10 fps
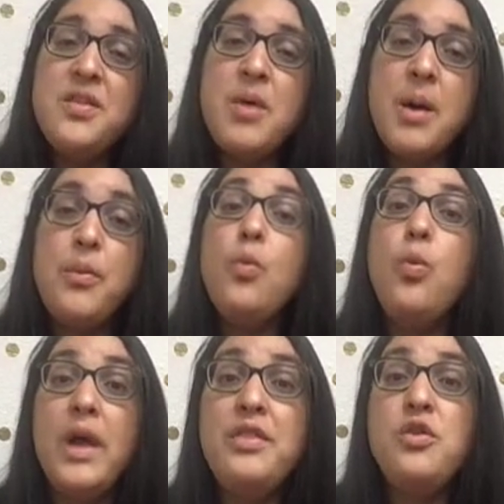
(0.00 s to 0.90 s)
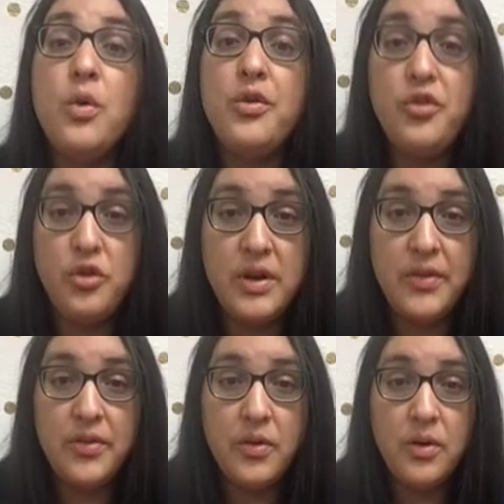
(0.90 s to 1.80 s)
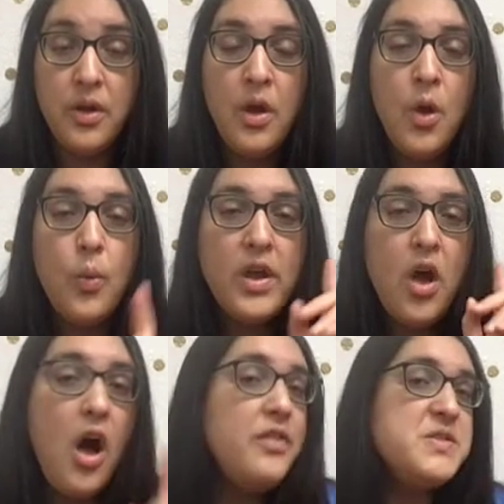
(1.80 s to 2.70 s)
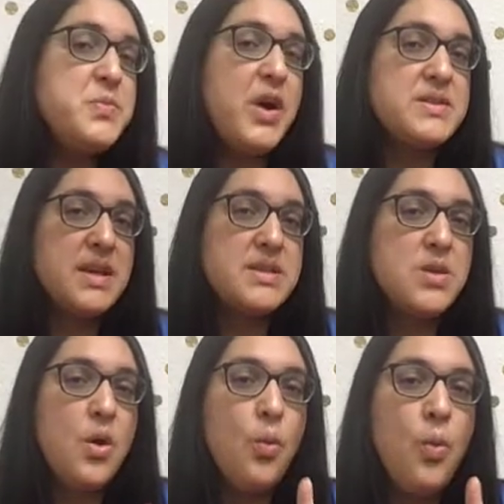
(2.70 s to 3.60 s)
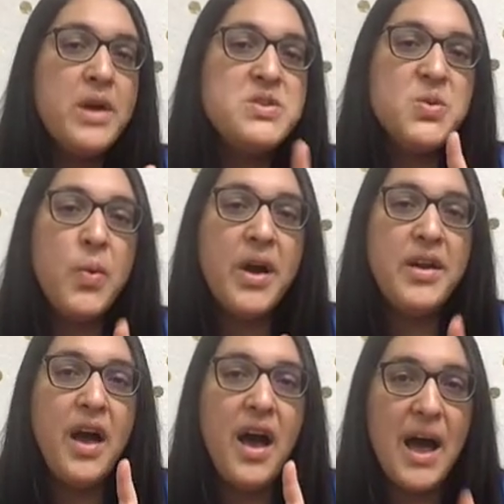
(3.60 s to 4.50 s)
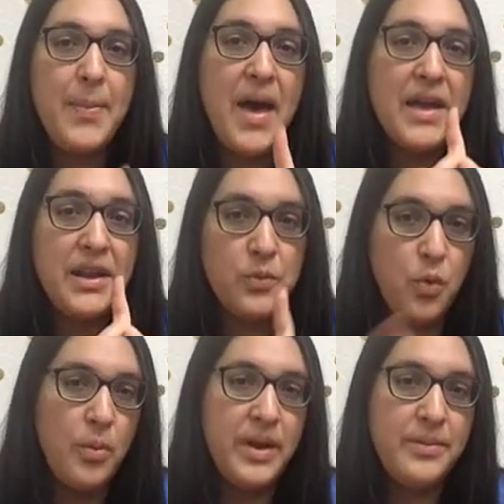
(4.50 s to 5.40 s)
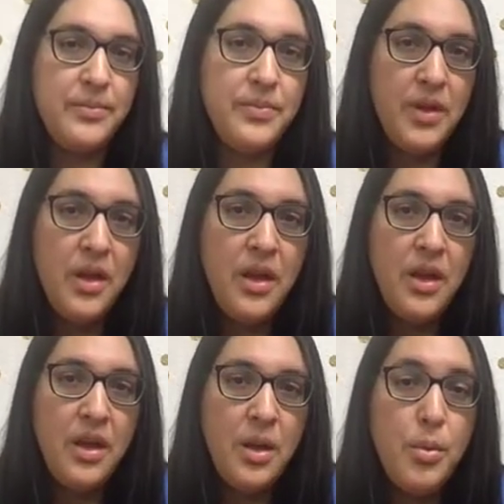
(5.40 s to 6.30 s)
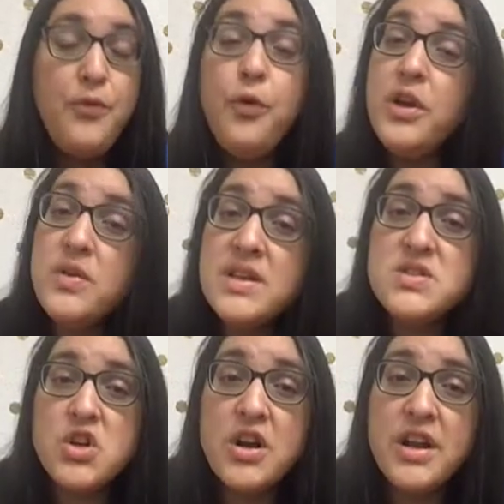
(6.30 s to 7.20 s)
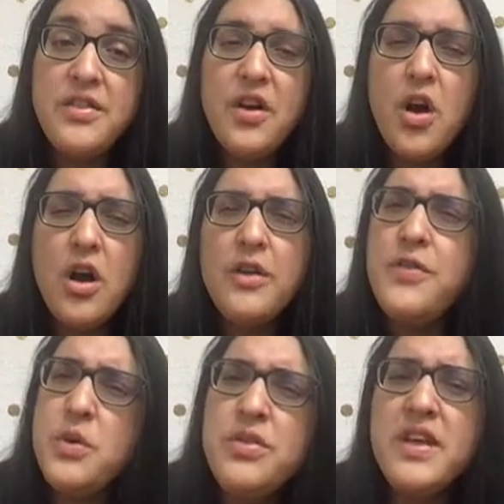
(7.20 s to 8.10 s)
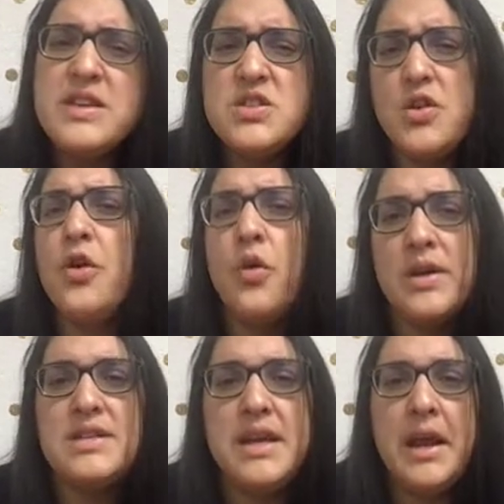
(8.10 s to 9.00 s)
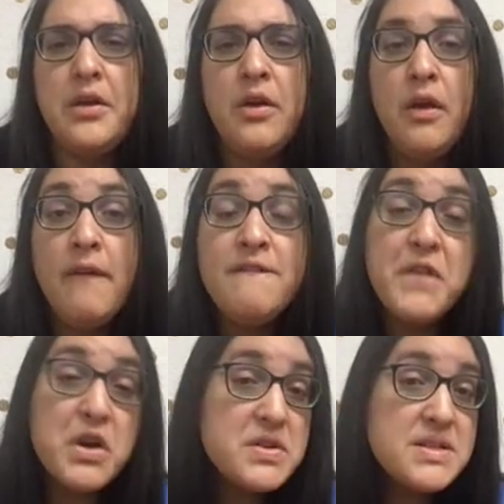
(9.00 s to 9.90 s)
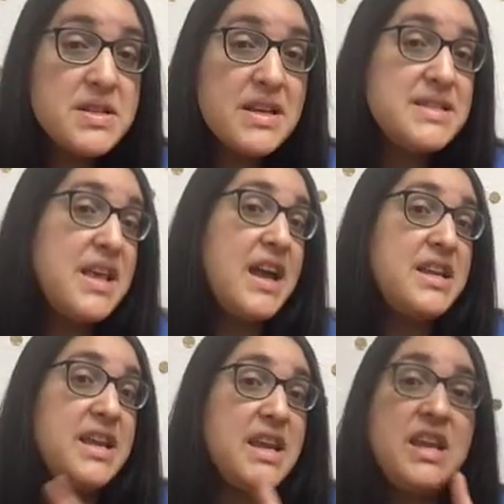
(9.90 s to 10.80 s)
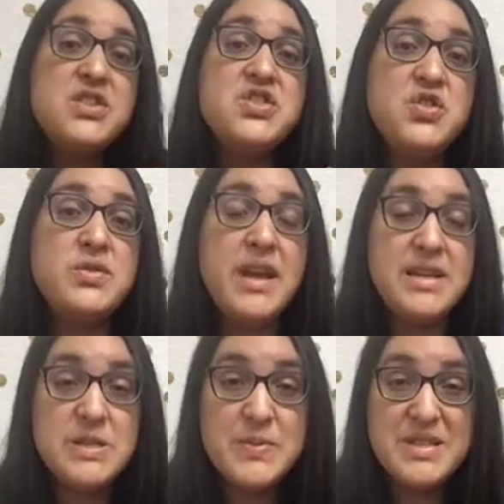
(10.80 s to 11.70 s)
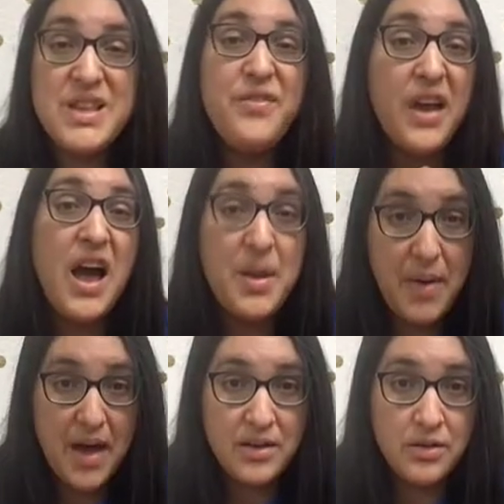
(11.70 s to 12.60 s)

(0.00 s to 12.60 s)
up with your students. We call this process one-to-one iPad enrollment. Before you get started, there are a few things that you're going to need. First, assign each student a specific iPad.